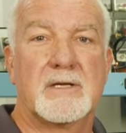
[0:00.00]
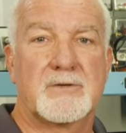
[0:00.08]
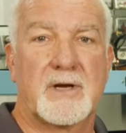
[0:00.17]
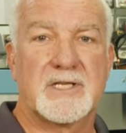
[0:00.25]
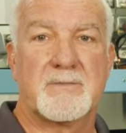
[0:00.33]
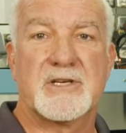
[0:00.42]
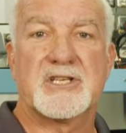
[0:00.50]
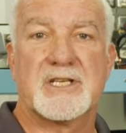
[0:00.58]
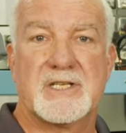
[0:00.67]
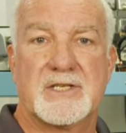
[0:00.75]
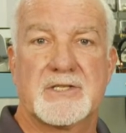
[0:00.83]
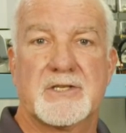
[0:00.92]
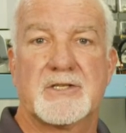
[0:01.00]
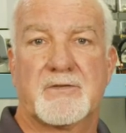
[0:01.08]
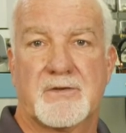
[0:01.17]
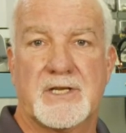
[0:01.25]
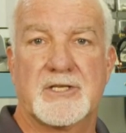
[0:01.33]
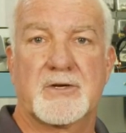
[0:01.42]
transmission distance
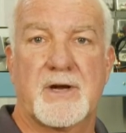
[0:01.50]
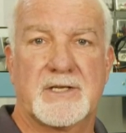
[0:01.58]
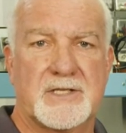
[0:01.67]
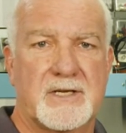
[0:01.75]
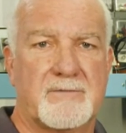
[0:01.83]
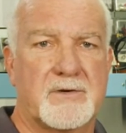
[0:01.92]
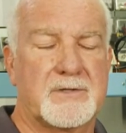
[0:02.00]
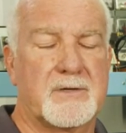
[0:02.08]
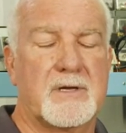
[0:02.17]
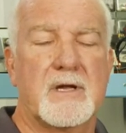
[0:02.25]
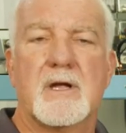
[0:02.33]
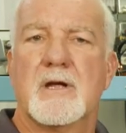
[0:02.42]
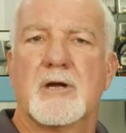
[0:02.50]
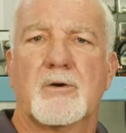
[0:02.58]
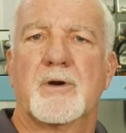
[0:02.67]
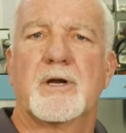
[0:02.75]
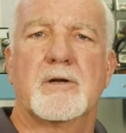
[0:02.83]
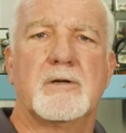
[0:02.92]
for these transceivers.
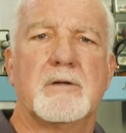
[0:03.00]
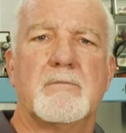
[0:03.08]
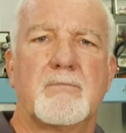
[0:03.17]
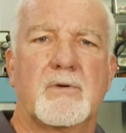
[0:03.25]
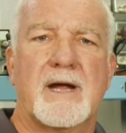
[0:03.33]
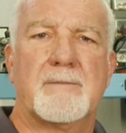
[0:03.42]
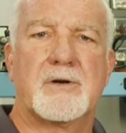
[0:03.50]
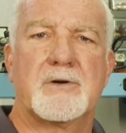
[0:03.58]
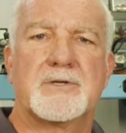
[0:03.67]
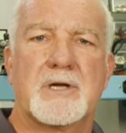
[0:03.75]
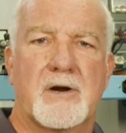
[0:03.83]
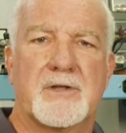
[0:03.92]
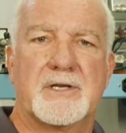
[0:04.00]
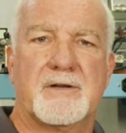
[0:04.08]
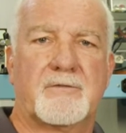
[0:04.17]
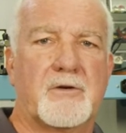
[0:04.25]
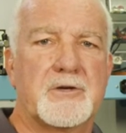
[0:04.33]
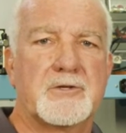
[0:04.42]
Critical parameters are the
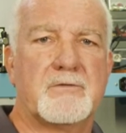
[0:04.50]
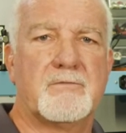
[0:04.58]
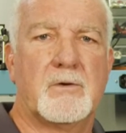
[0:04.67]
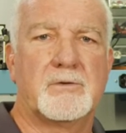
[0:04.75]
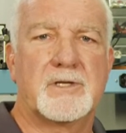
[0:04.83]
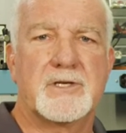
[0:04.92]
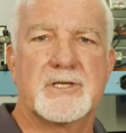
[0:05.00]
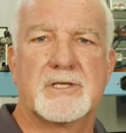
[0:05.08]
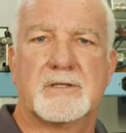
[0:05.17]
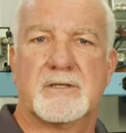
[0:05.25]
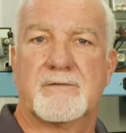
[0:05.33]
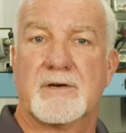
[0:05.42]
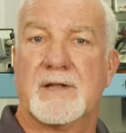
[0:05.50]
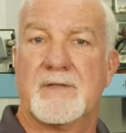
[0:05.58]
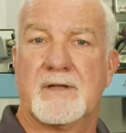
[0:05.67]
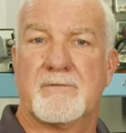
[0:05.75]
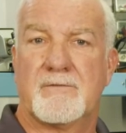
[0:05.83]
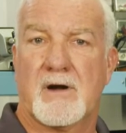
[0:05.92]
differential voltage delivered at
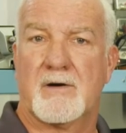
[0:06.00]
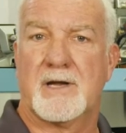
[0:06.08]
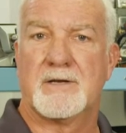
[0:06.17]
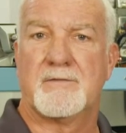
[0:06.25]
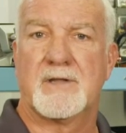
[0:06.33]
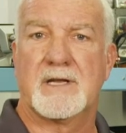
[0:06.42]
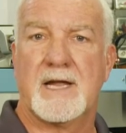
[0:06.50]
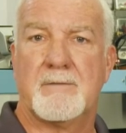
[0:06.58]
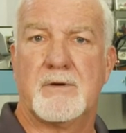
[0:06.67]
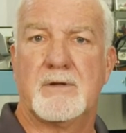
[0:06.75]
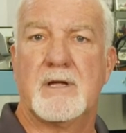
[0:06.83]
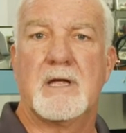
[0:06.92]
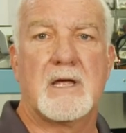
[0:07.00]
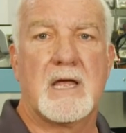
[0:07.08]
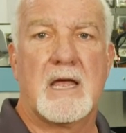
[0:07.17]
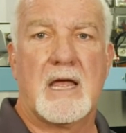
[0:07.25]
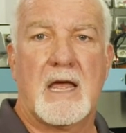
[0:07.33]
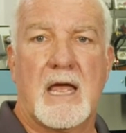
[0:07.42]
the far end of the cable
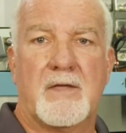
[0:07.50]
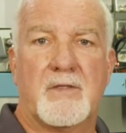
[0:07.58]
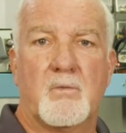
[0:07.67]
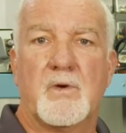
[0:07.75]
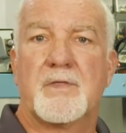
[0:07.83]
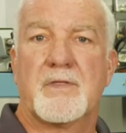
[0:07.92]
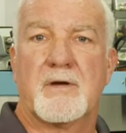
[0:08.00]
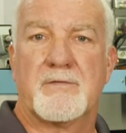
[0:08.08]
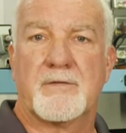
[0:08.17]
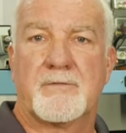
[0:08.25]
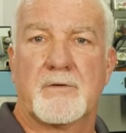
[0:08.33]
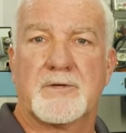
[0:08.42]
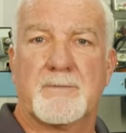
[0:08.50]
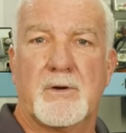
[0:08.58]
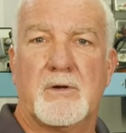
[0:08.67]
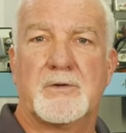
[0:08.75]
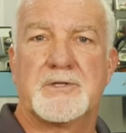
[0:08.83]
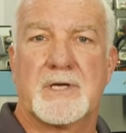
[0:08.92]
and the width of the first
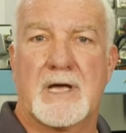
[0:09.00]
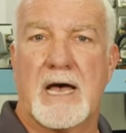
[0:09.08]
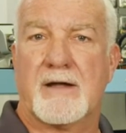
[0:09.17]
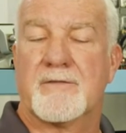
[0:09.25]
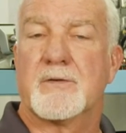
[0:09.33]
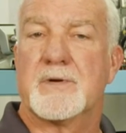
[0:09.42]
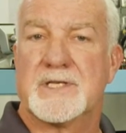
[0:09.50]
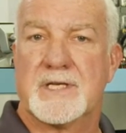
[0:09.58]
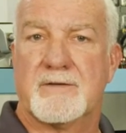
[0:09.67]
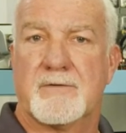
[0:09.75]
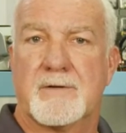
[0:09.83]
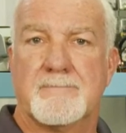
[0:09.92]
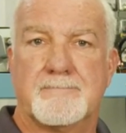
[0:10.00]
pulse out of the receiver.